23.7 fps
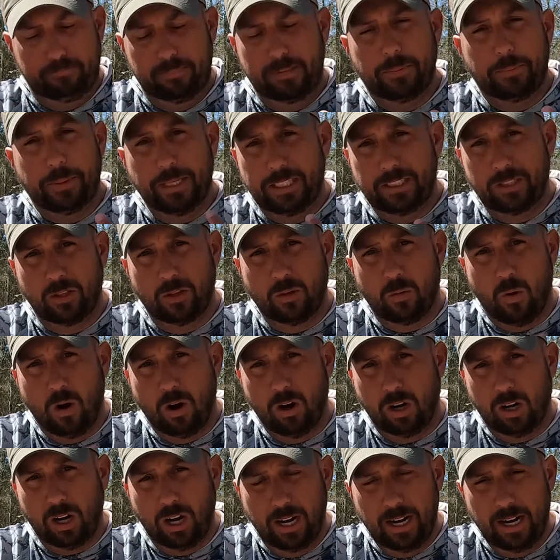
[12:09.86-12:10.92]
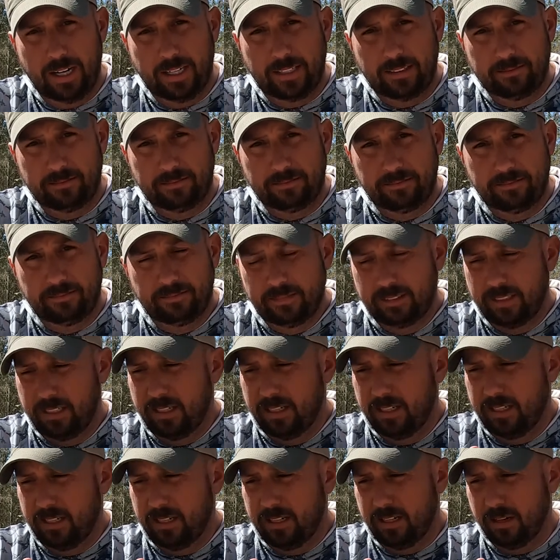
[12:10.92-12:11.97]
Depends on the water clarity,
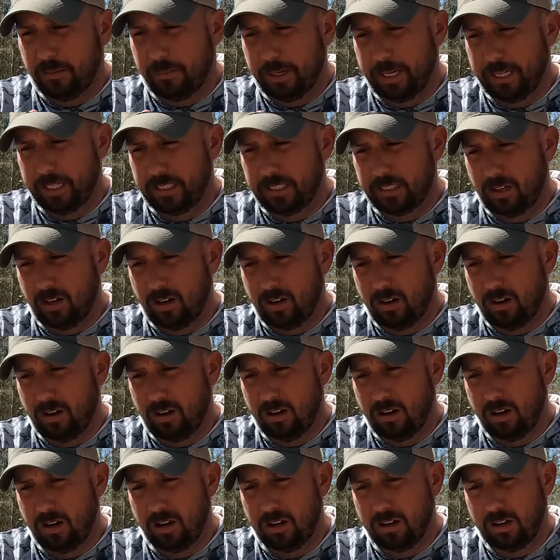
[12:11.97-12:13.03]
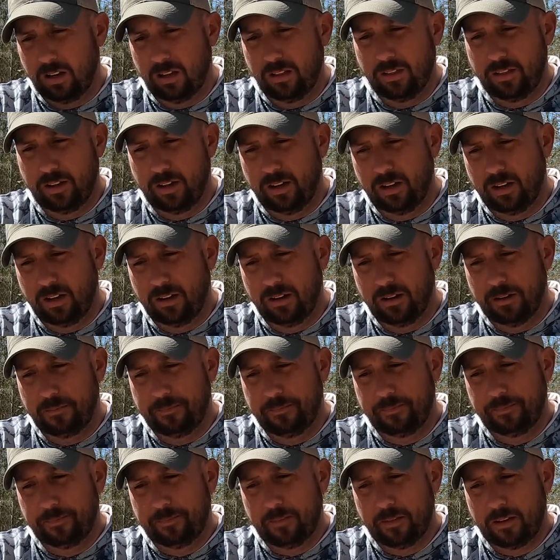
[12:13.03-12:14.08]
depends on the
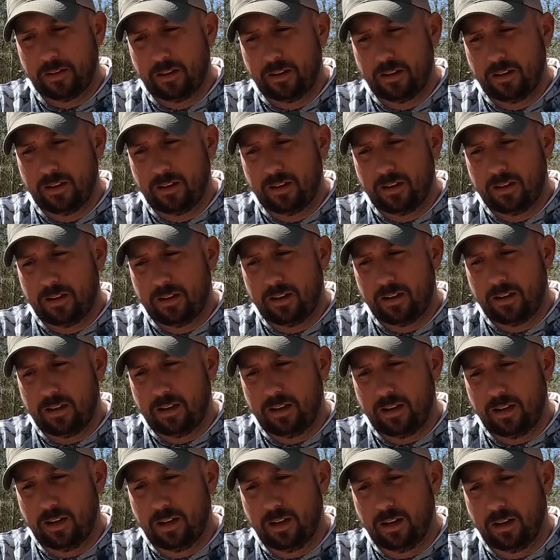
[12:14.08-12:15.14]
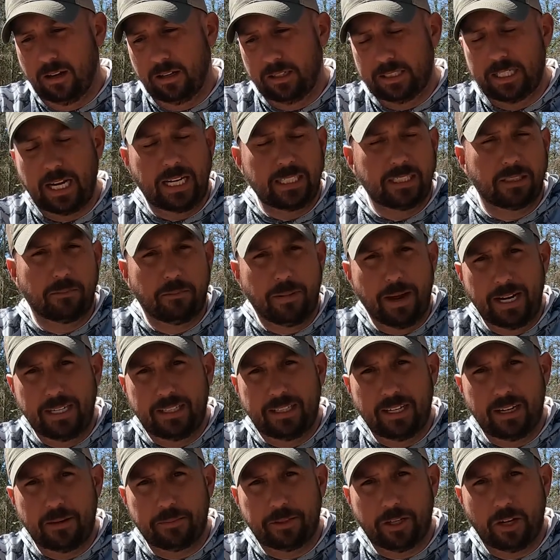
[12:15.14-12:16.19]
size of bait
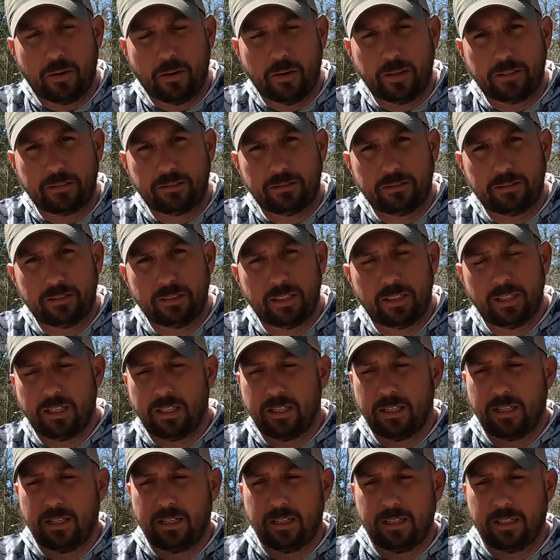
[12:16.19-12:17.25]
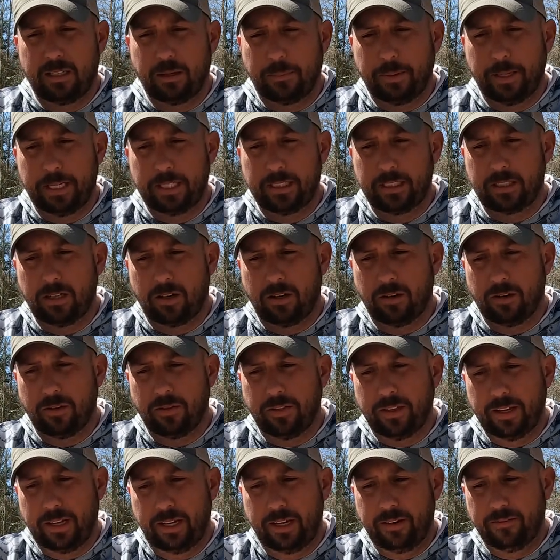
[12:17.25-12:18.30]
that I'm throwing, depends on
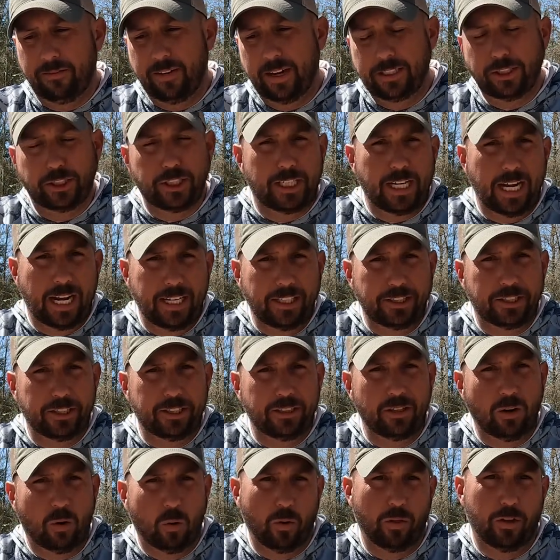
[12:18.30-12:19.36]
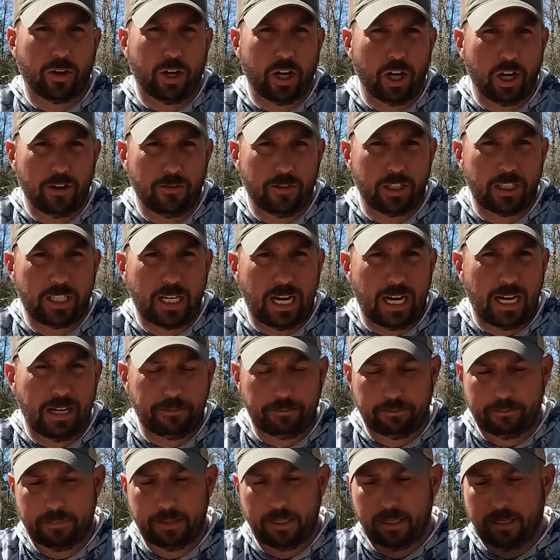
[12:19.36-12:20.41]
the vegetation or the cover
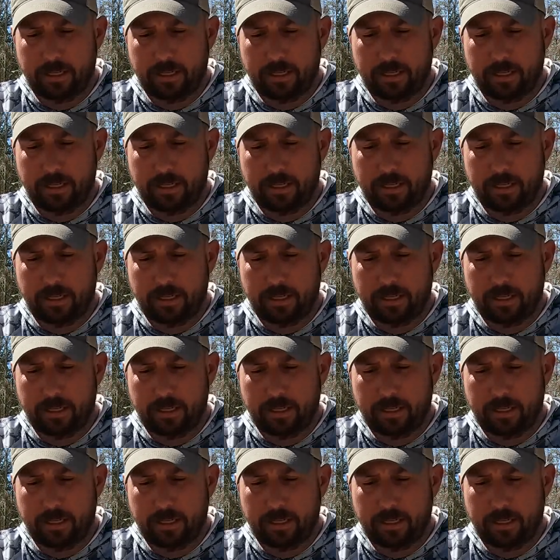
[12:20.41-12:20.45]
type,